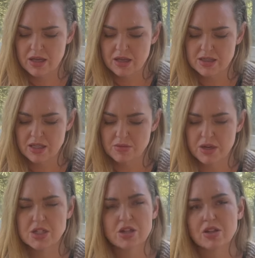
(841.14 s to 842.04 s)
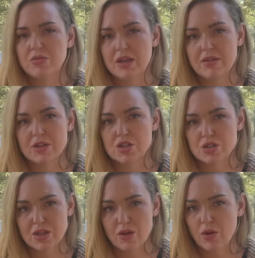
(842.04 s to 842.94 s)
Celebration could be even
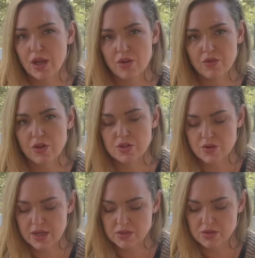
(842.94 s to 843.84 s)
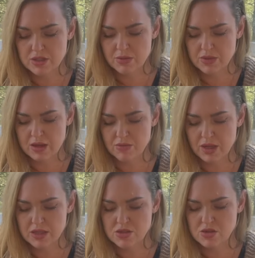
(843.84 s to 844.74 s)
just like going out for drinks or something,
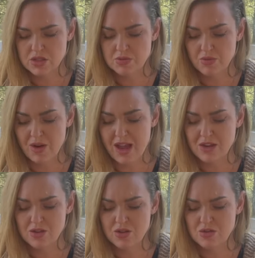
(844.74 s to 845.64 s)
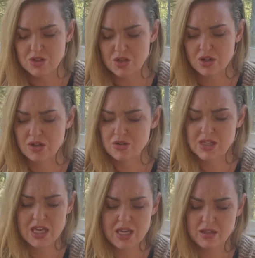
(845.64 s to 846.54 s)
because there's this brand new journey,
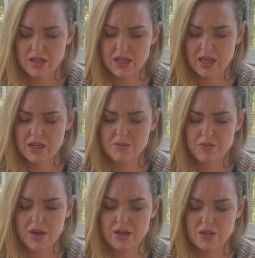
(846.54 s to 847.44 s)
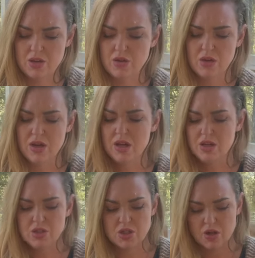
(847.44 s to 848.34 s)
there's healing and a brand new
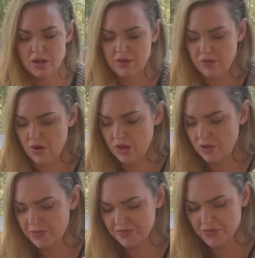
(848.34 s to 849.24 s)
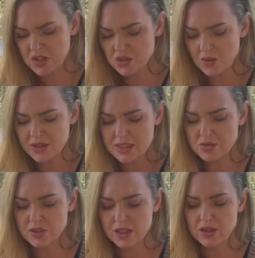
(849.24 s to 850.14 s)
journey for you. So what this
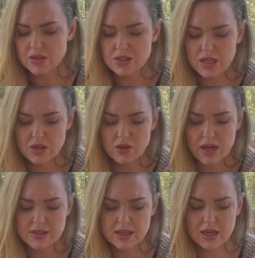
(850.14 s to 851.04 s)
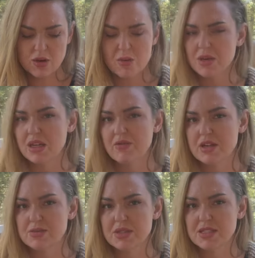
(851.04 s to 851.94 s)
really looks like, you guys, and I know I'm getting
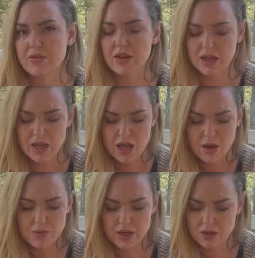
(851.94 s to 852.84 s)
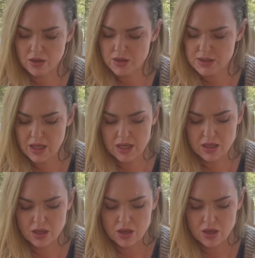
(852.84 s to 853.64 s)
very specific, but it looks like